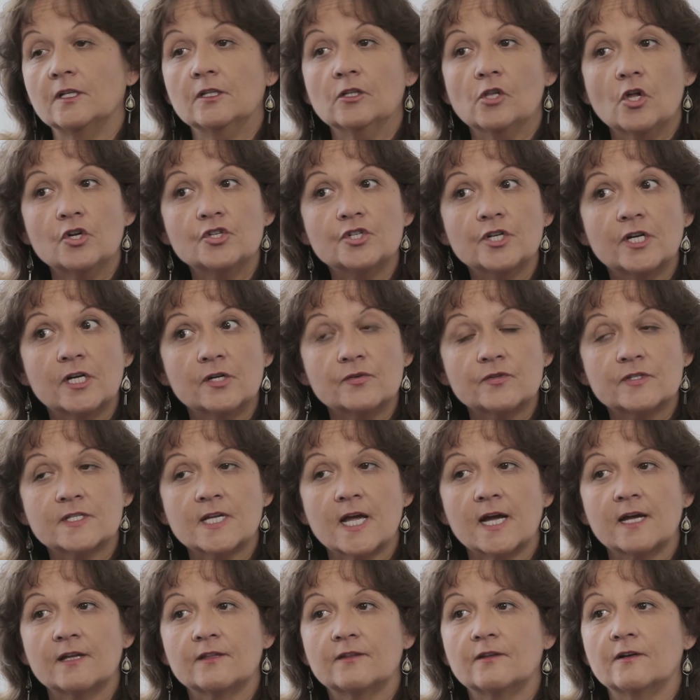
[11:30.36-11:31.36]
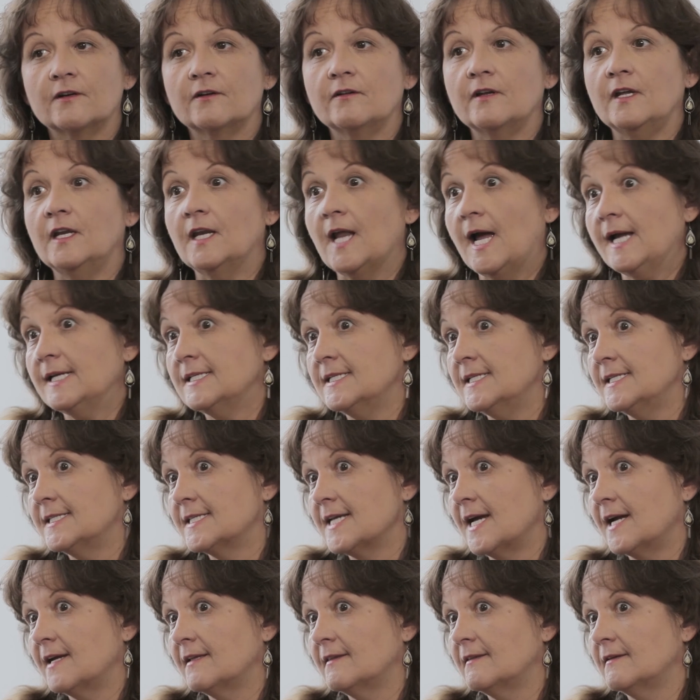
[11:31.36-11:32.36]
technological sector, in IT
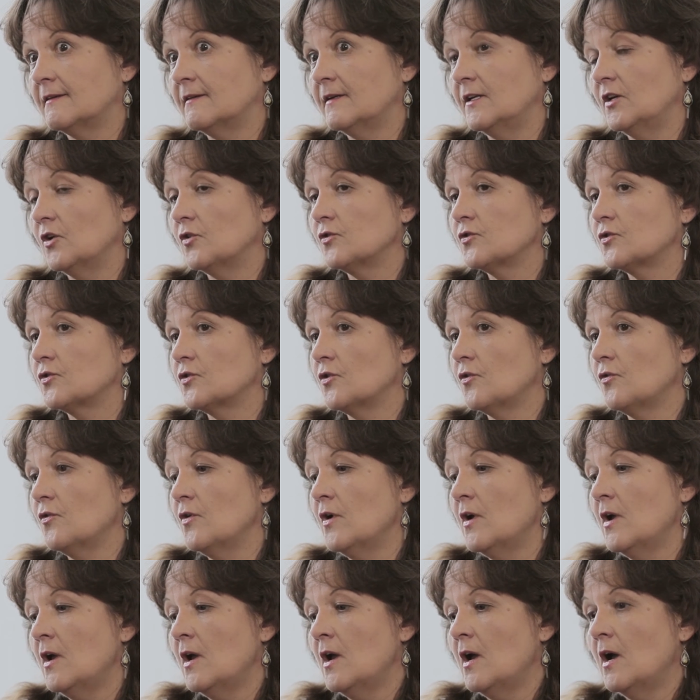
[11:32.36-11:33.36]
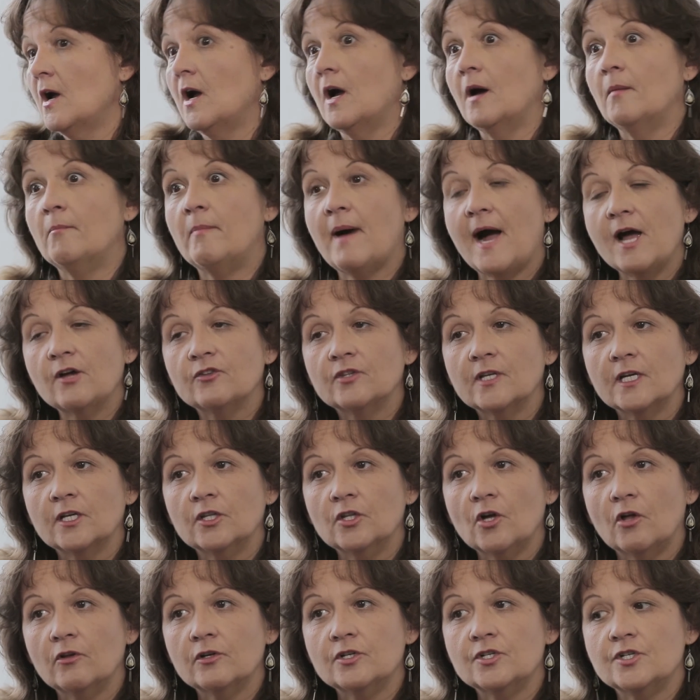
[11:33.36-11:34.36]
sector, in also
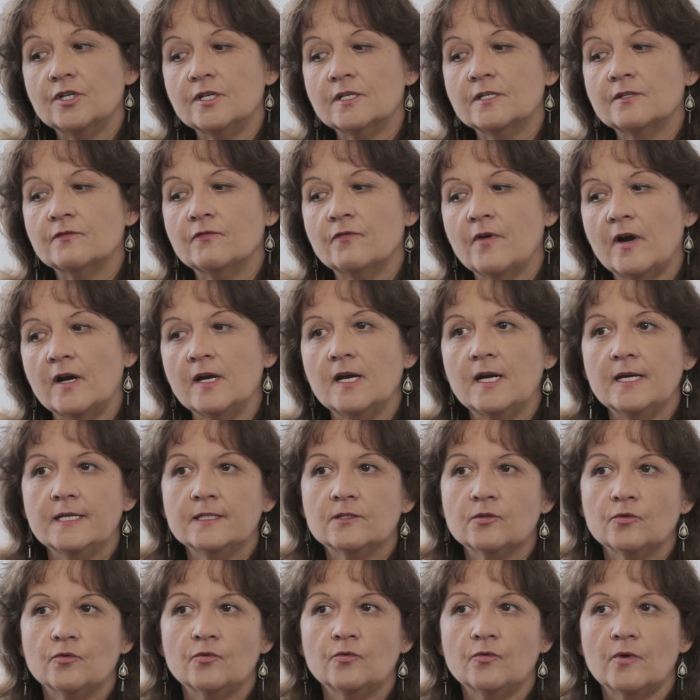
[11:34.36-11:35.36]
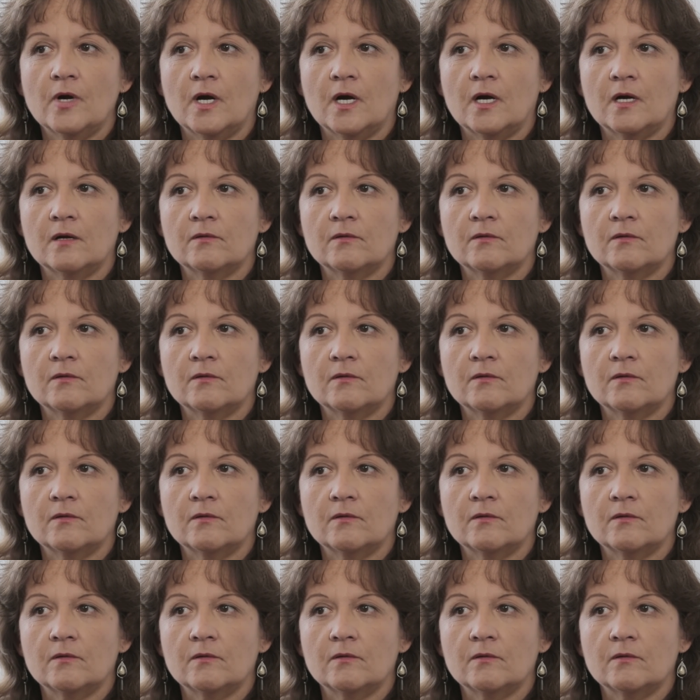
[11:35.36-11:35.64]
biotechnologies, very little